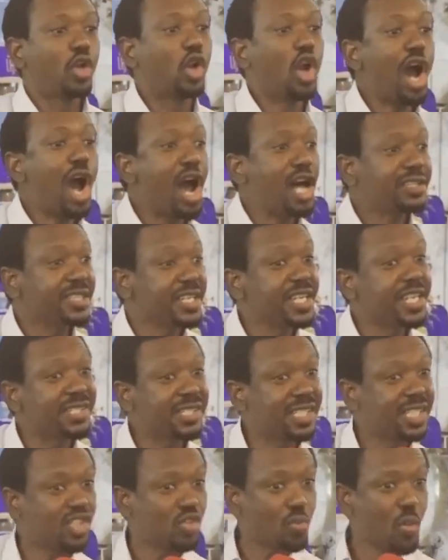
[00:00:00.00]
God
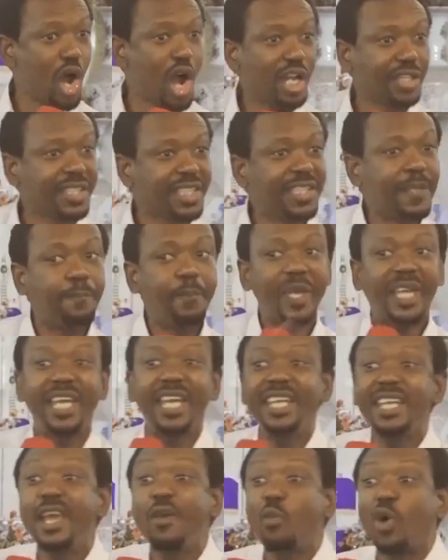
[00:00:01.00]
is his word. In the
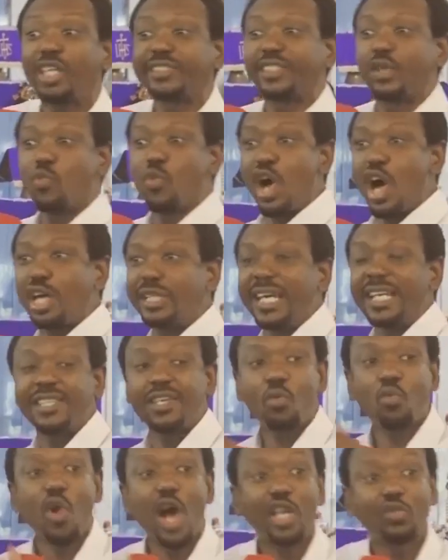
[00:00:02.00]
beginning was the word,
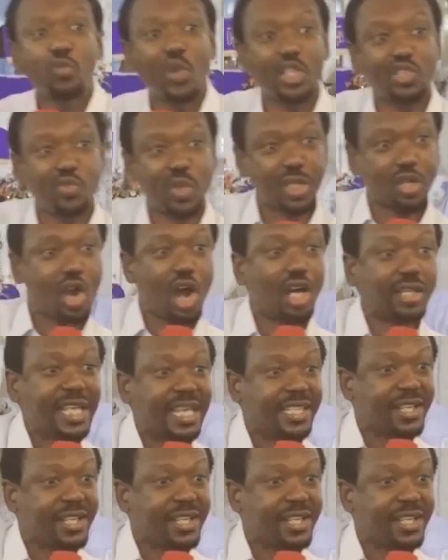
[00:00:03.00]
and the word was with God,